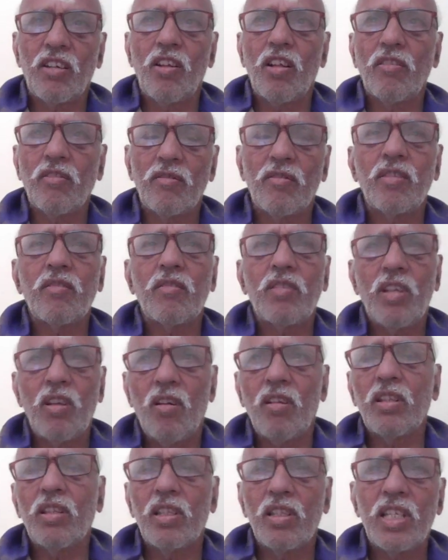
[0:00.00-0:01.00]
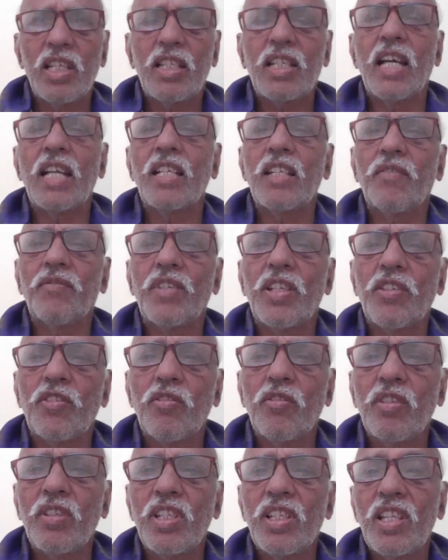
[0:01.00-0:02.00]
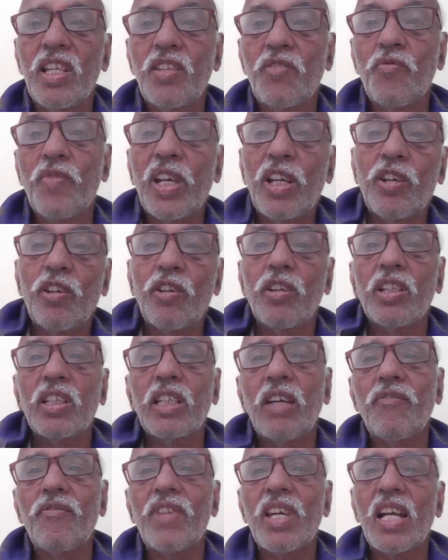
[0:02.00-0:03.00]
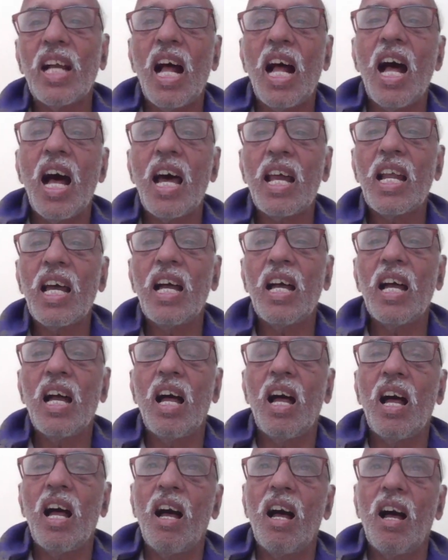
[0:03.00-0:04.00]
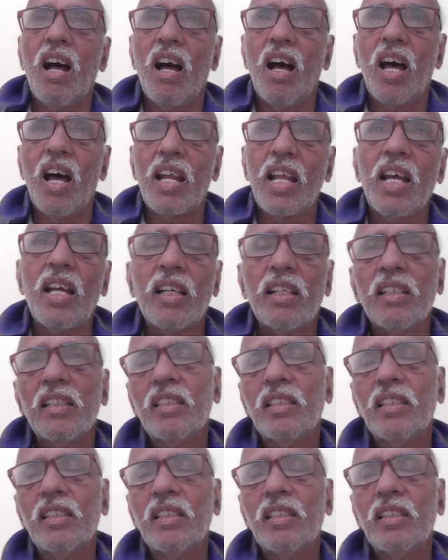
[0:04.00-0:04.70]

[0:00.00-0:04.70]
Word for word: and all these kinds of things. You know, this is Vikruta Vihara Ahara